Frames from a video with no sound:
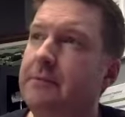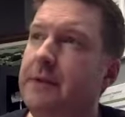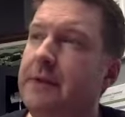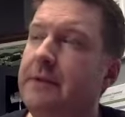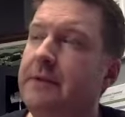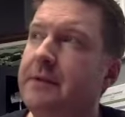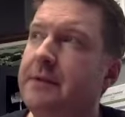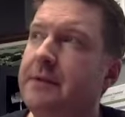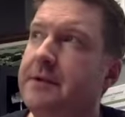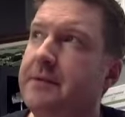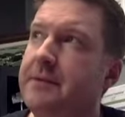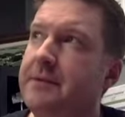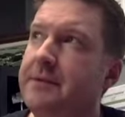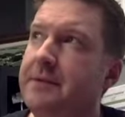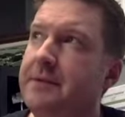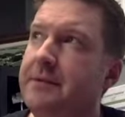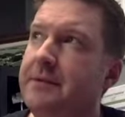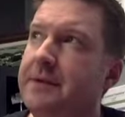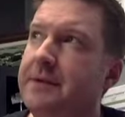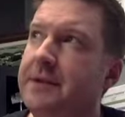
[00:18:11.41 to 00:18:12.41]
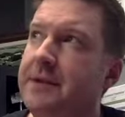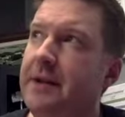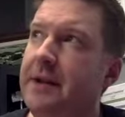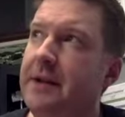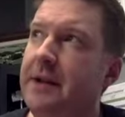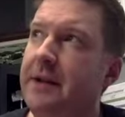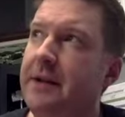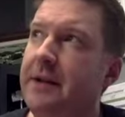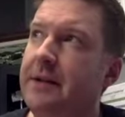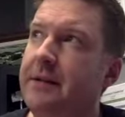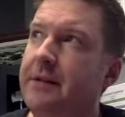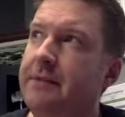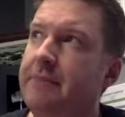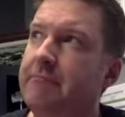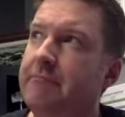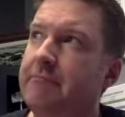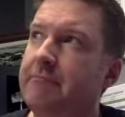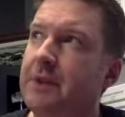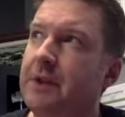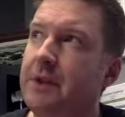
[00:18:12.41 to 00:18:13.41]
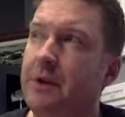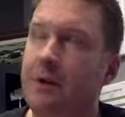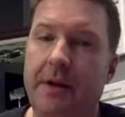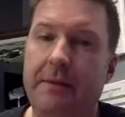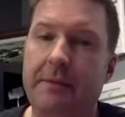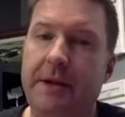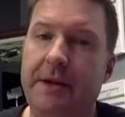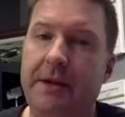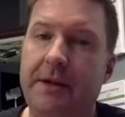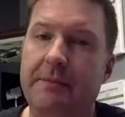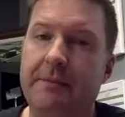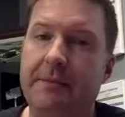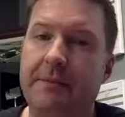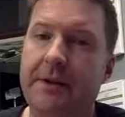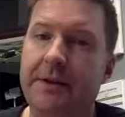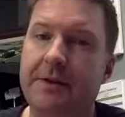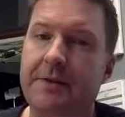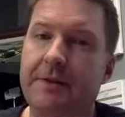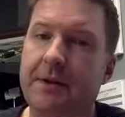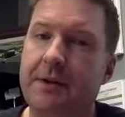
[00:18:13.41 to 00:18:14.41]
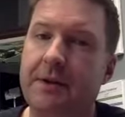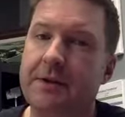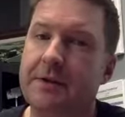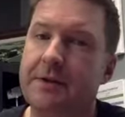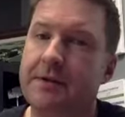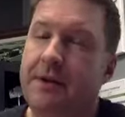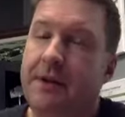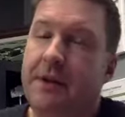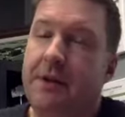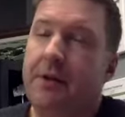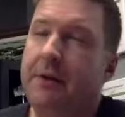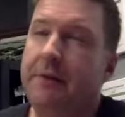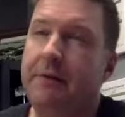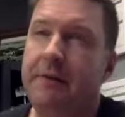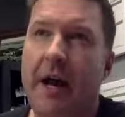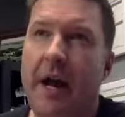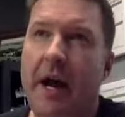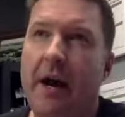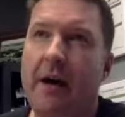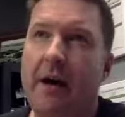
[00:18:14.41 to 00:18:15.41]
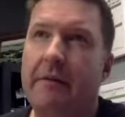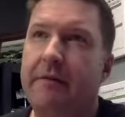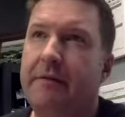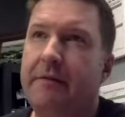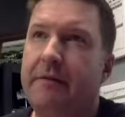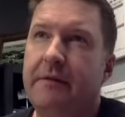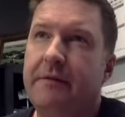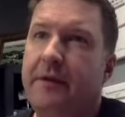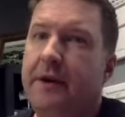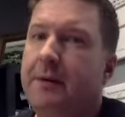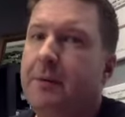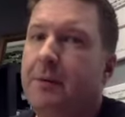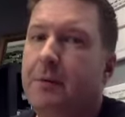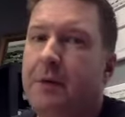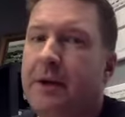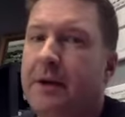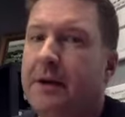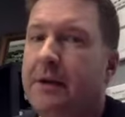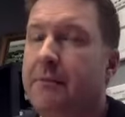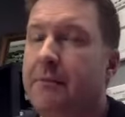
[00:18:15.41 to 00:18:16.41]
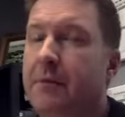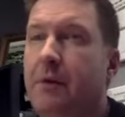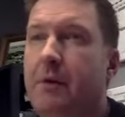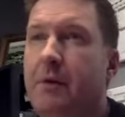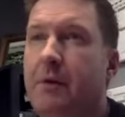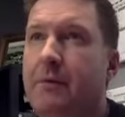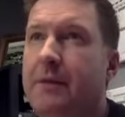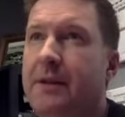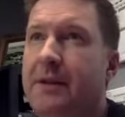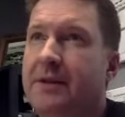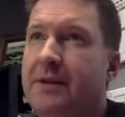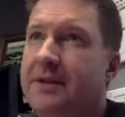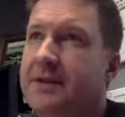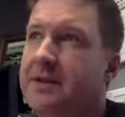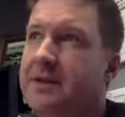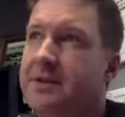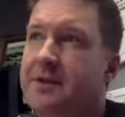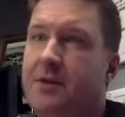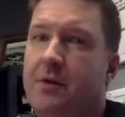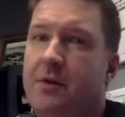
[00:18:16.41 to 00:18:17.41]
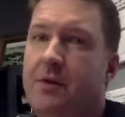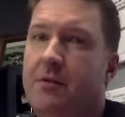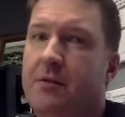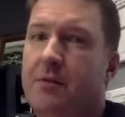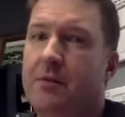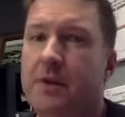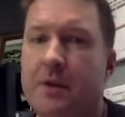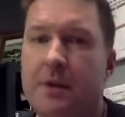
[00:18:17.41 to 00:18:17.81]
even some sophisticated agronomy companies where they don't even have variable rate component because they just don't